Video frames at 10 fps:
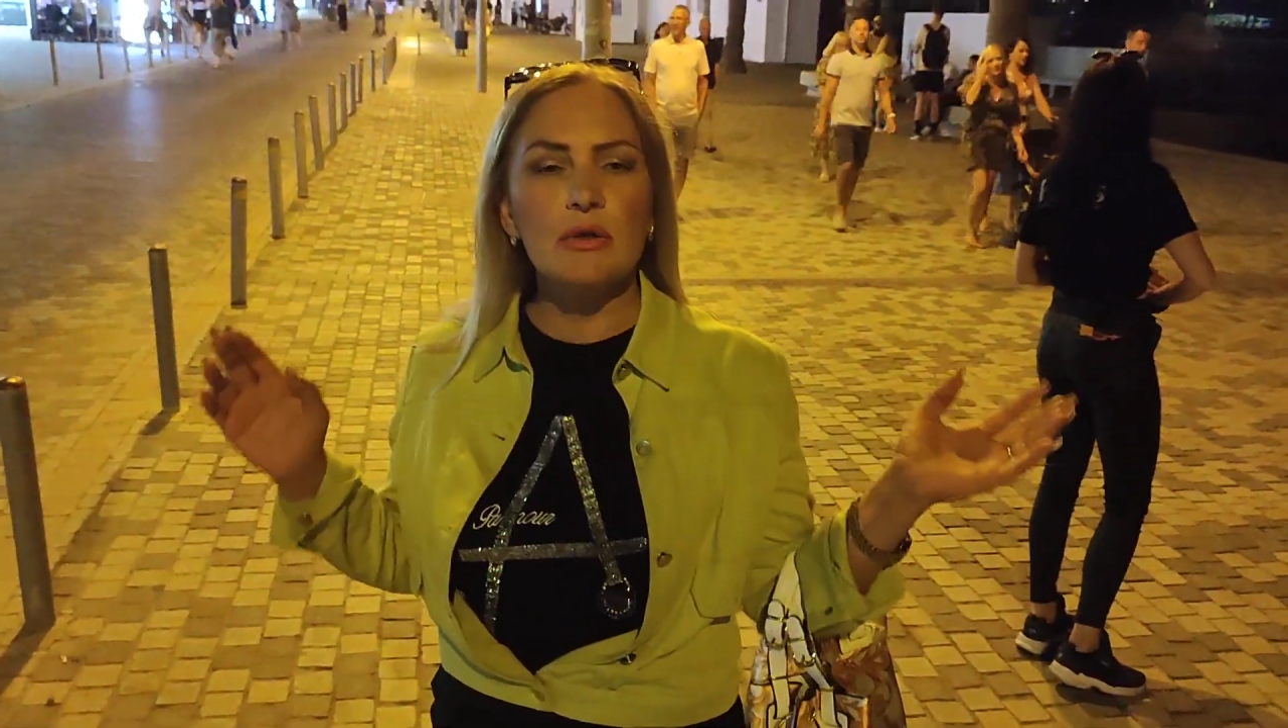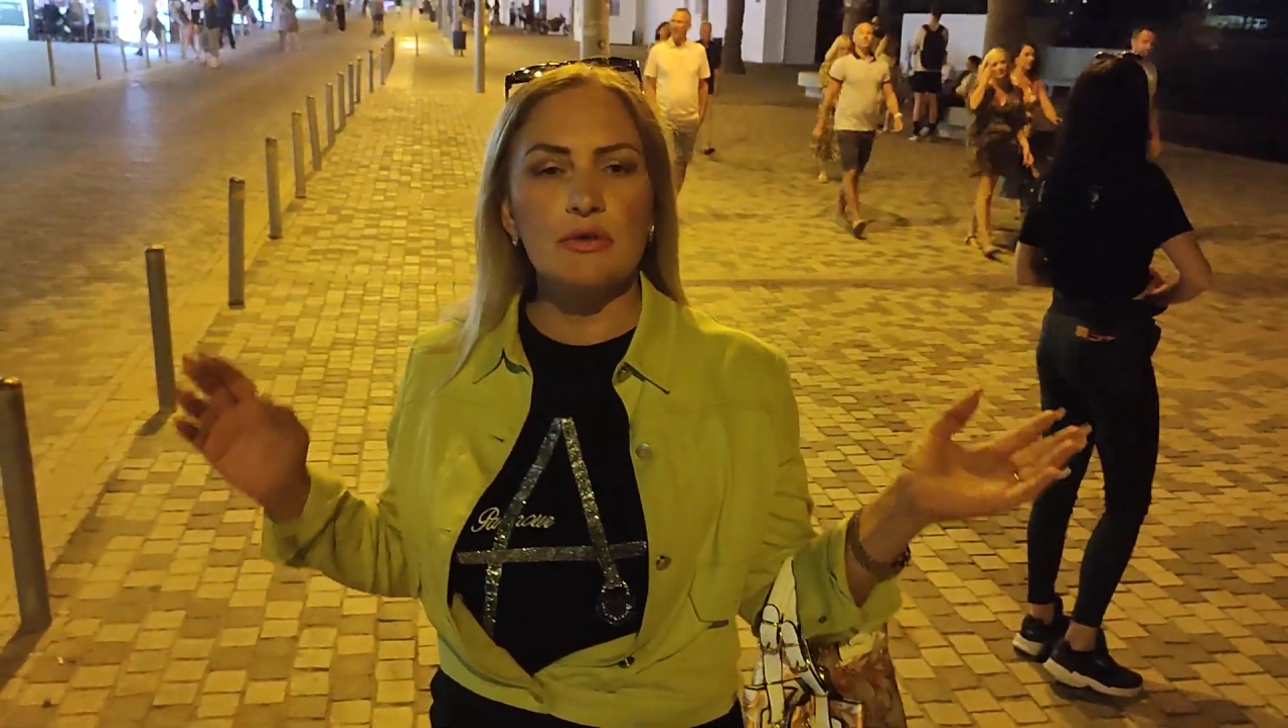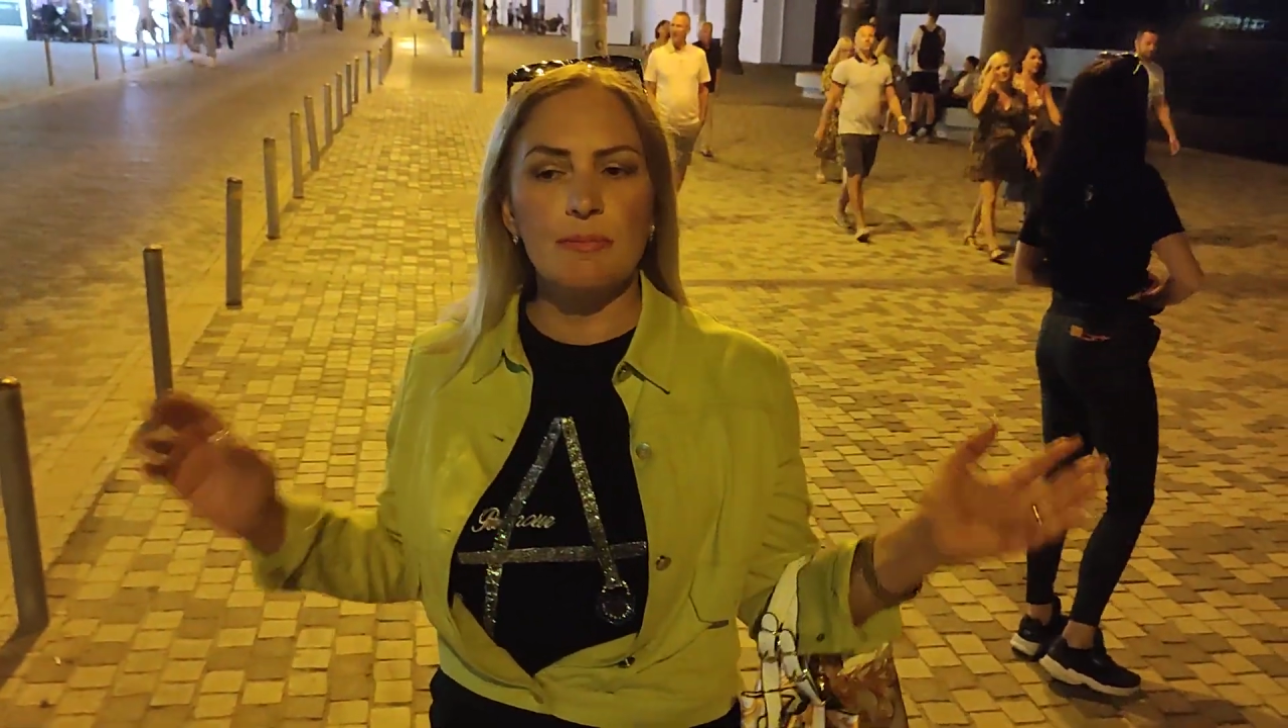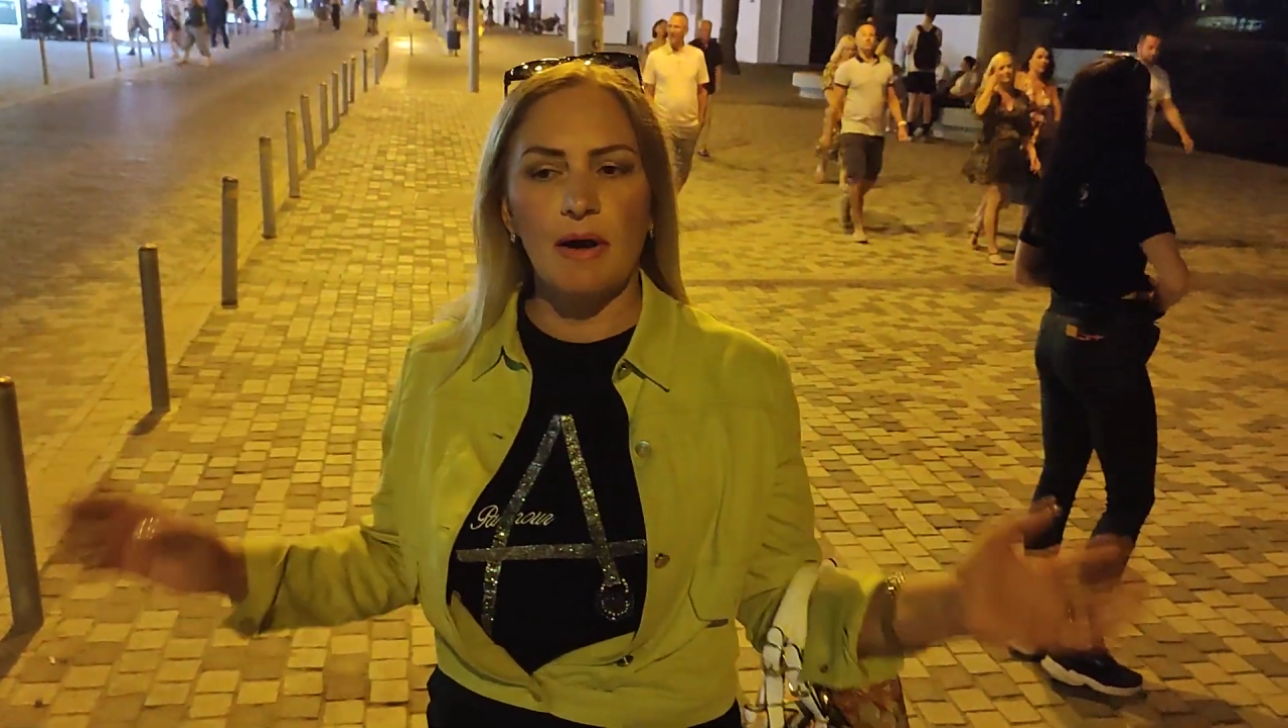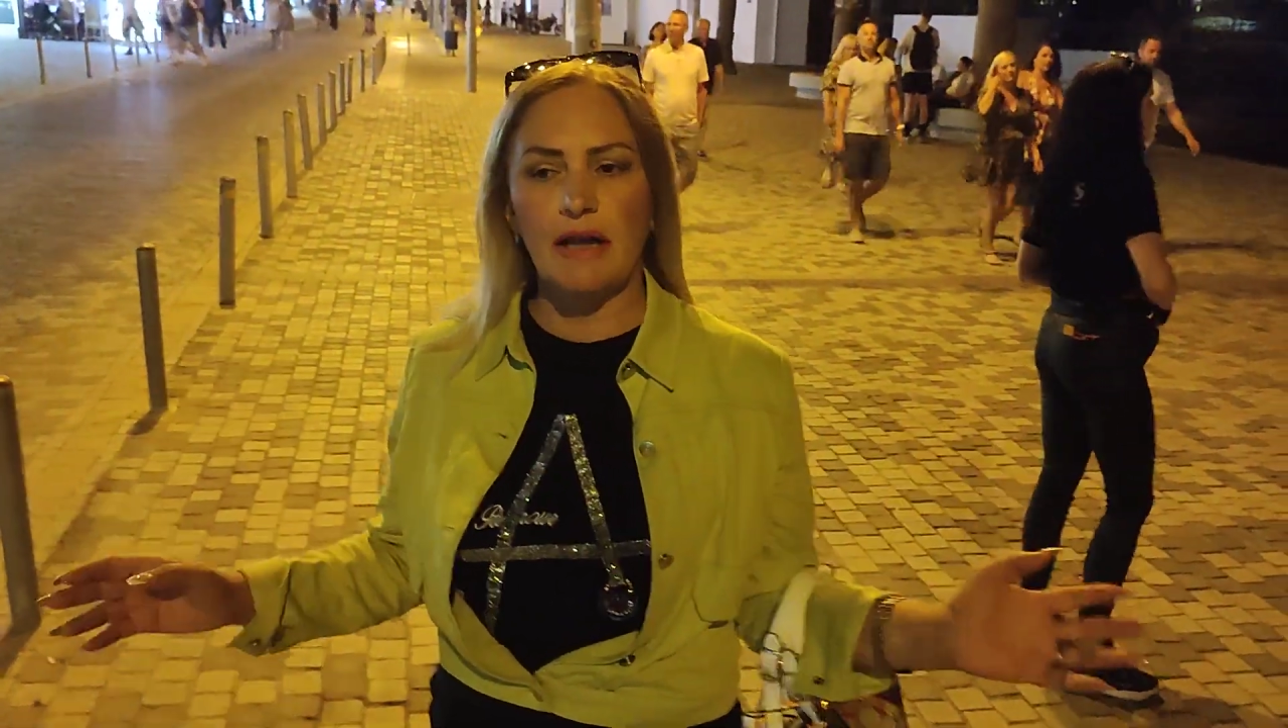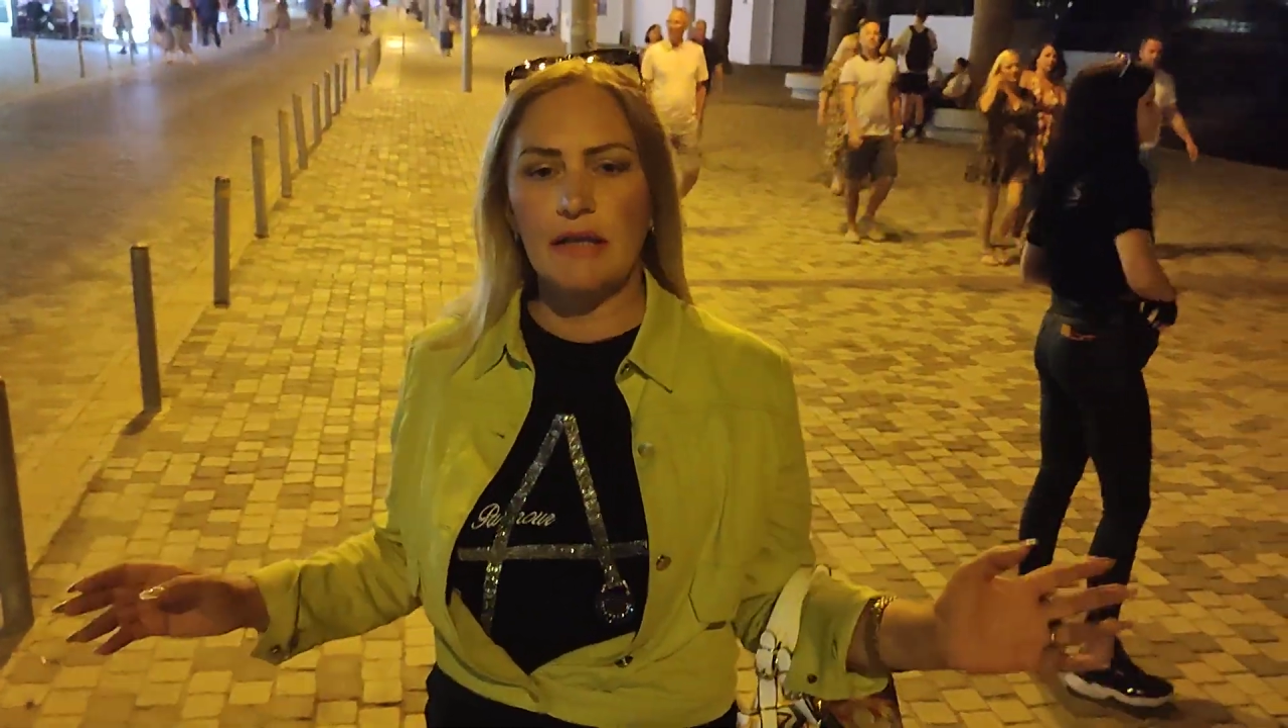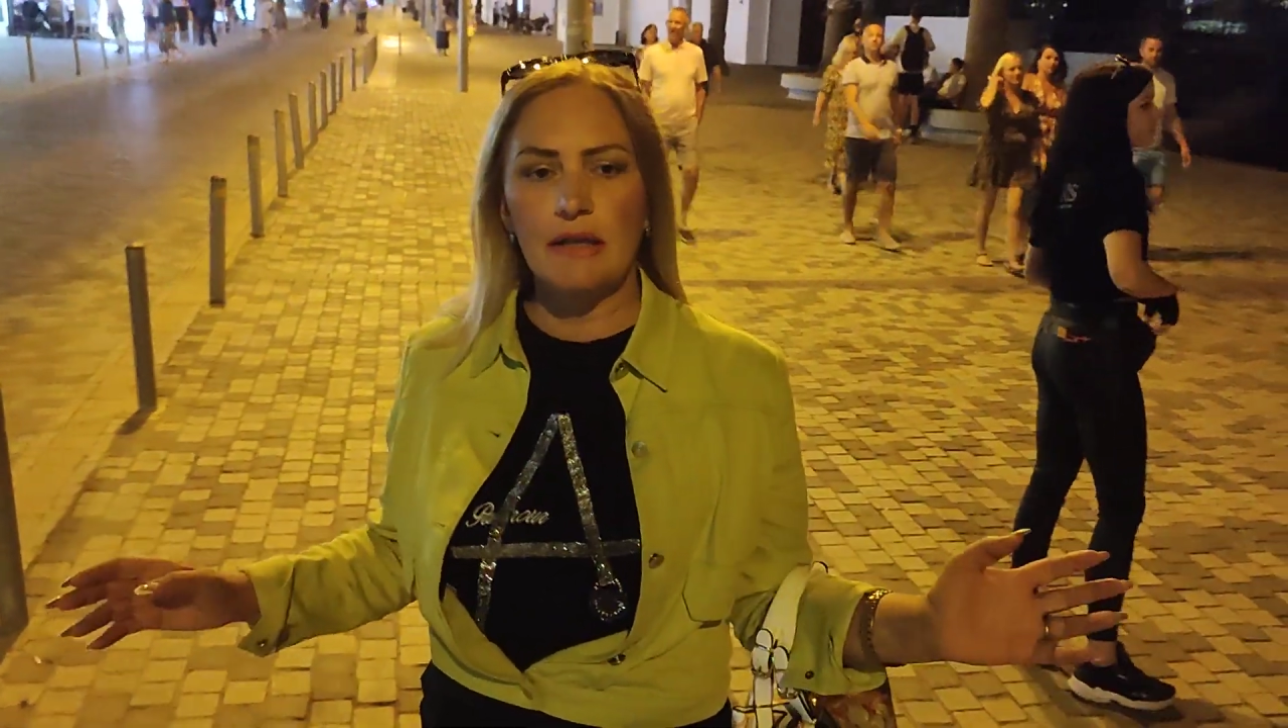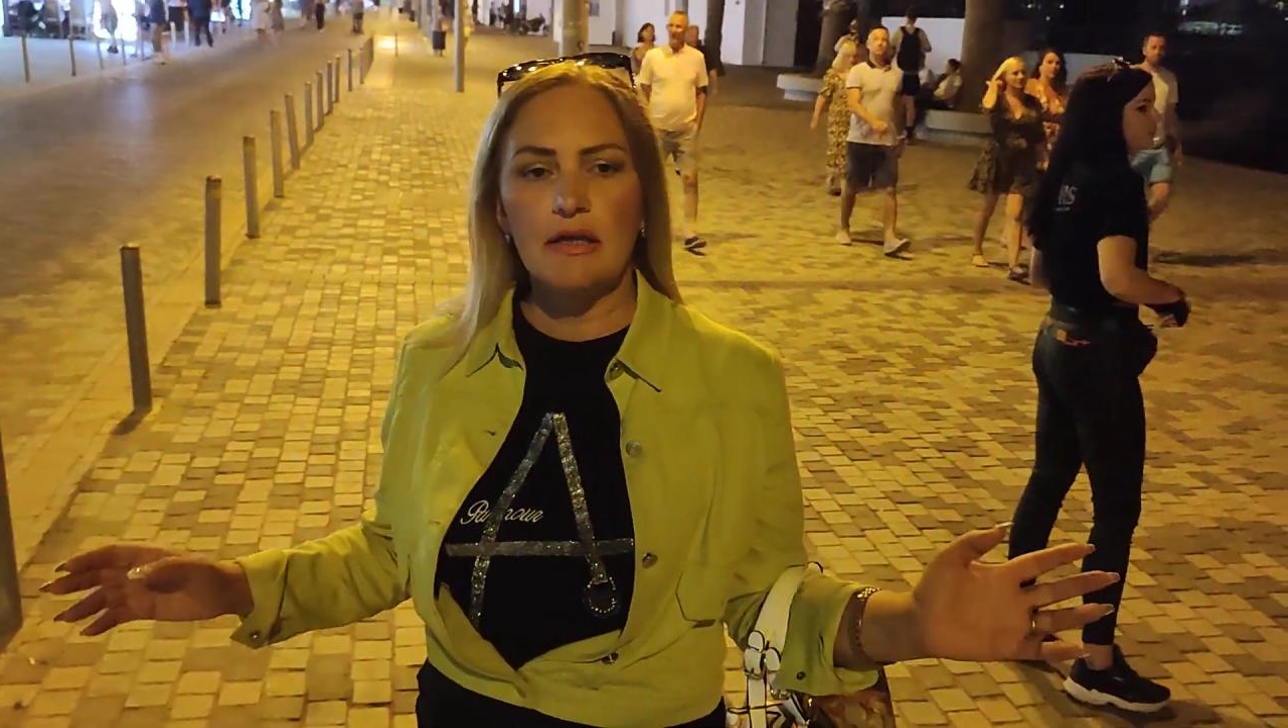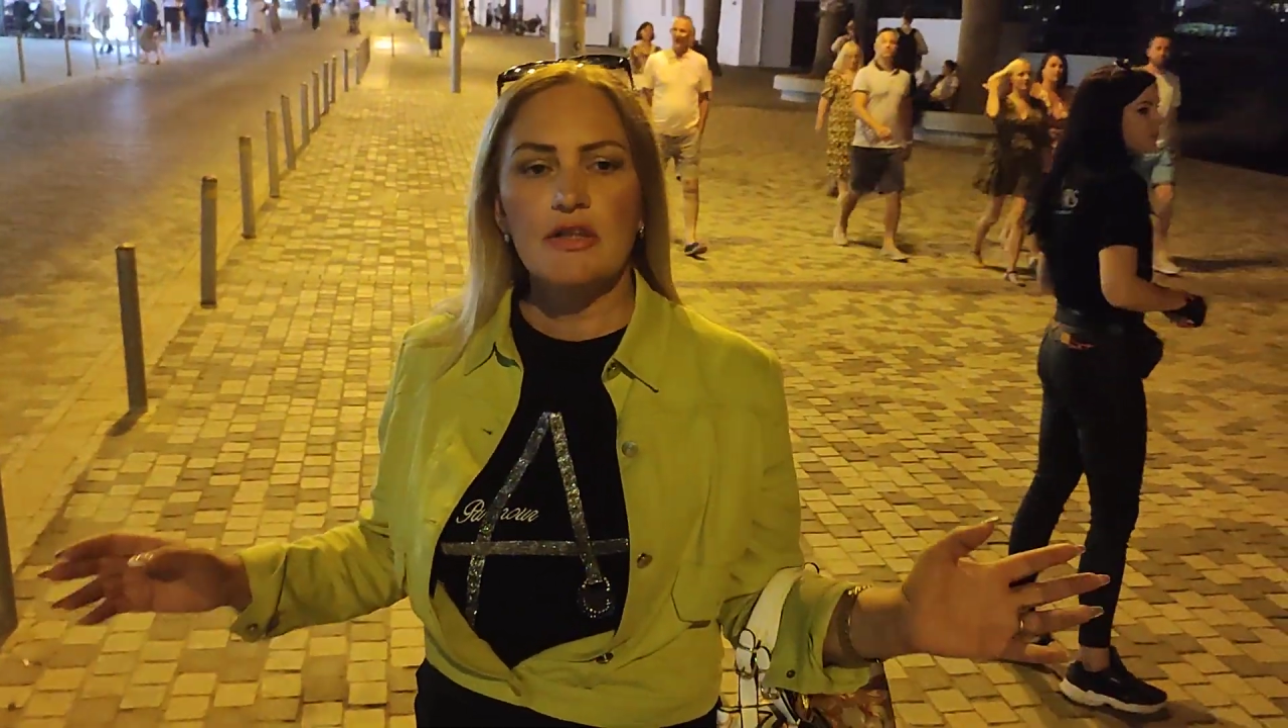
goodbye.